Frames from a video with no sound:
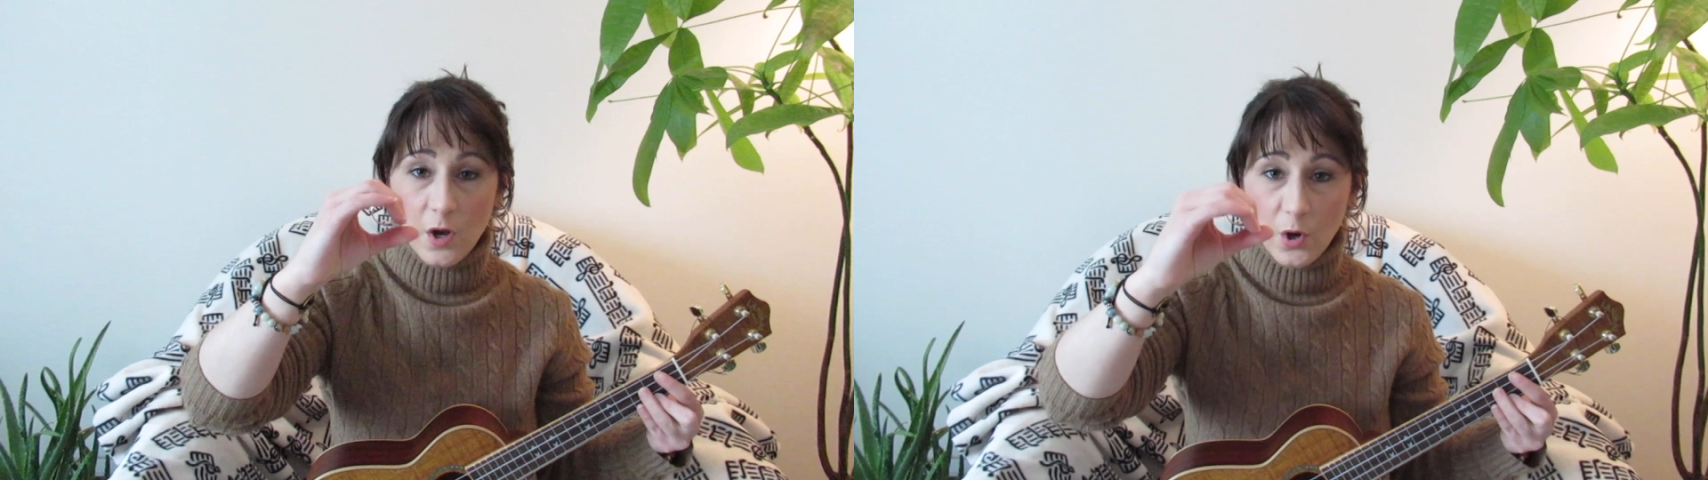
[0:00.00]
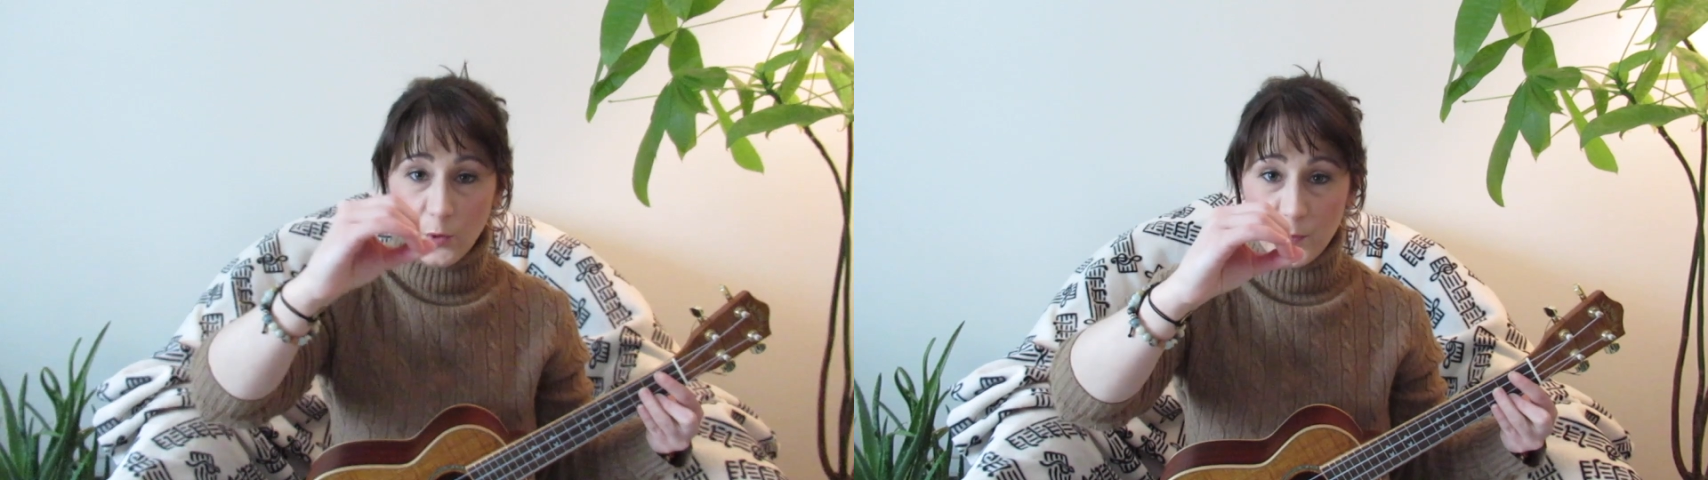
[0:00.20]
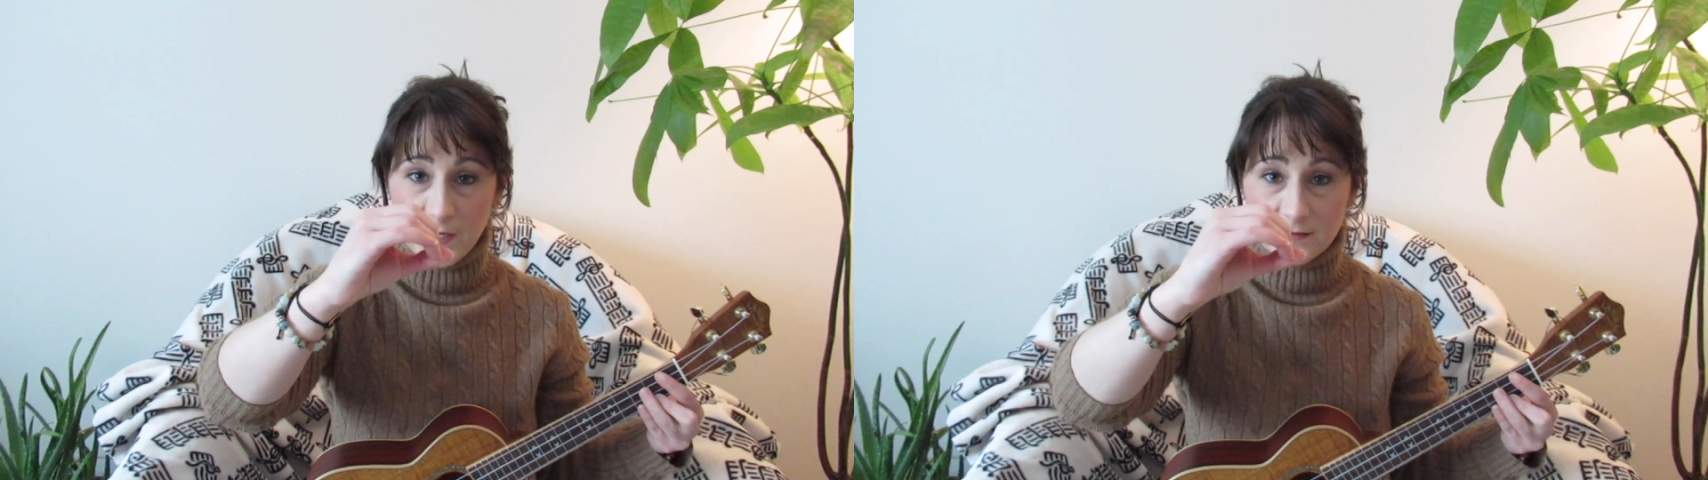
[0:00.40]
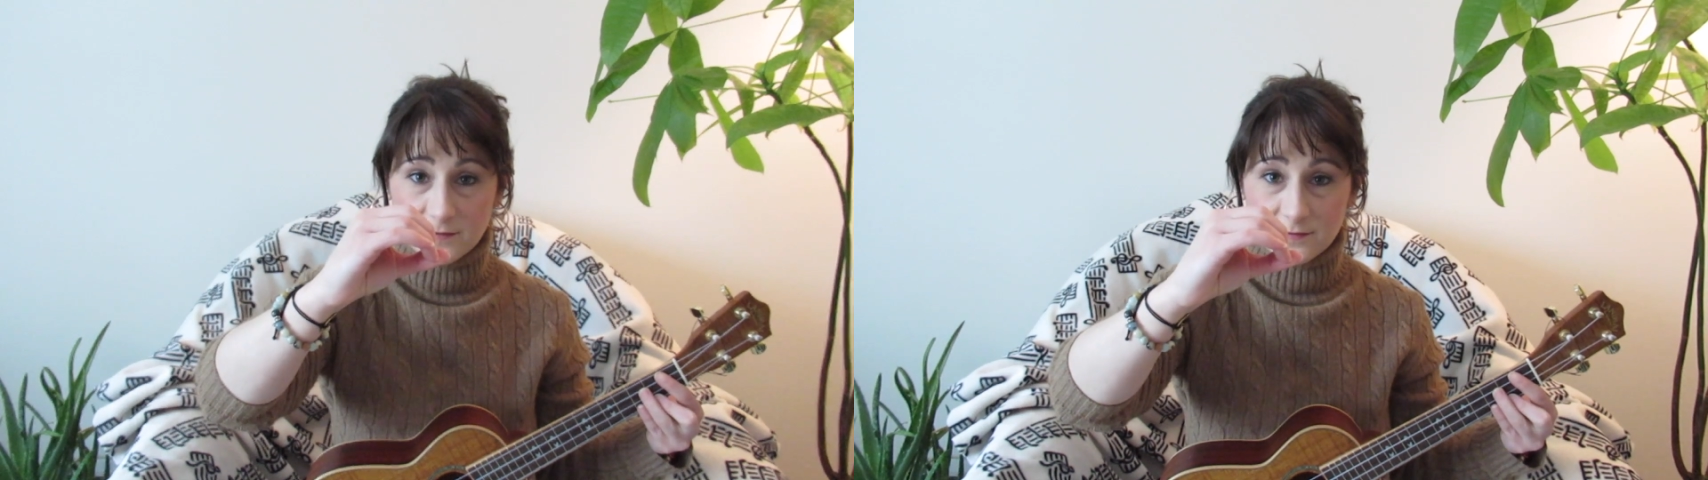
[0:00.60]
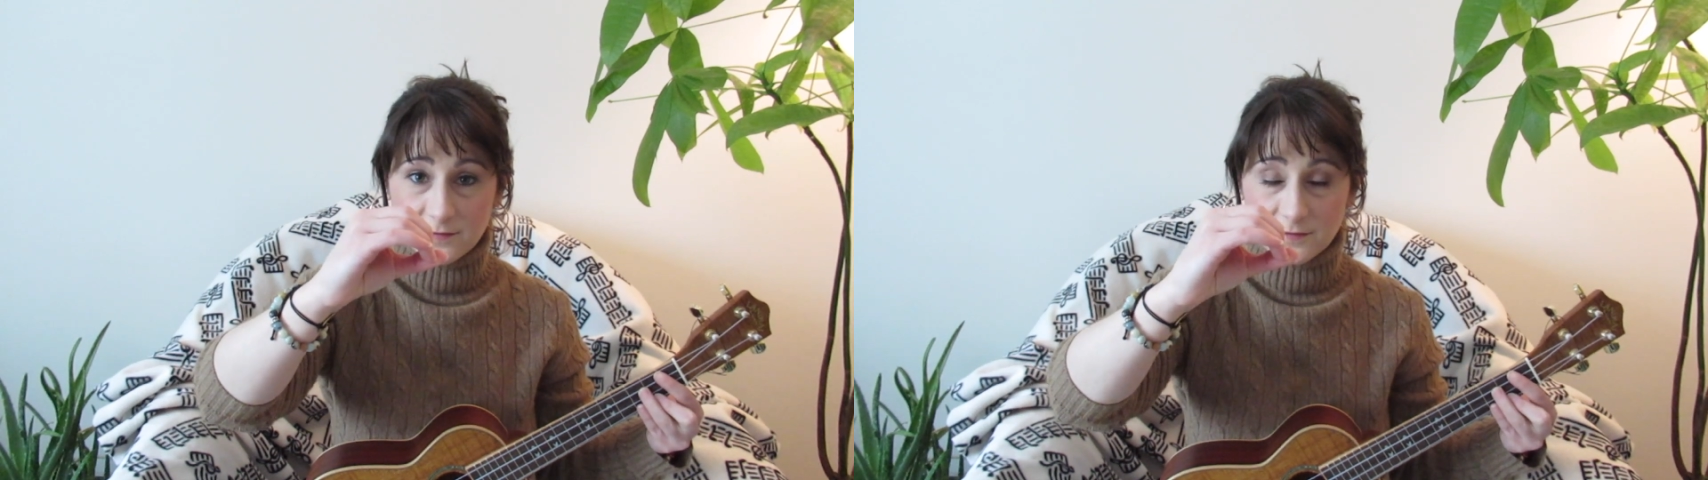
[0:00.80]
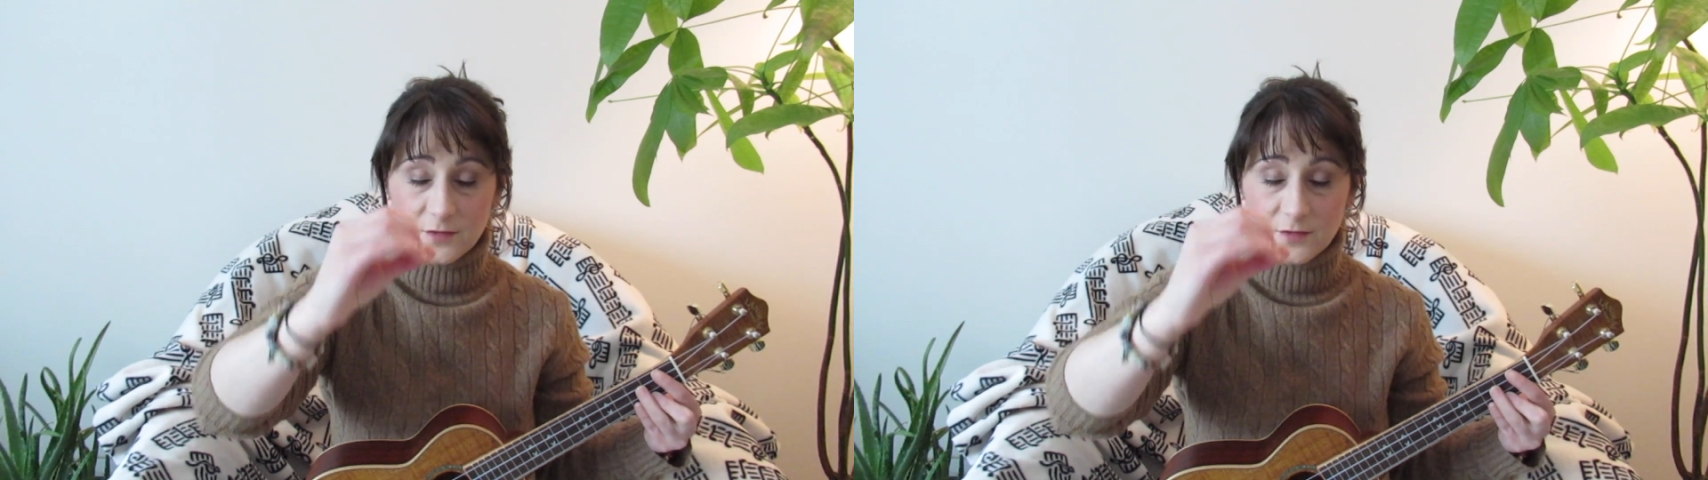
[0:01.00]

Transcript: open.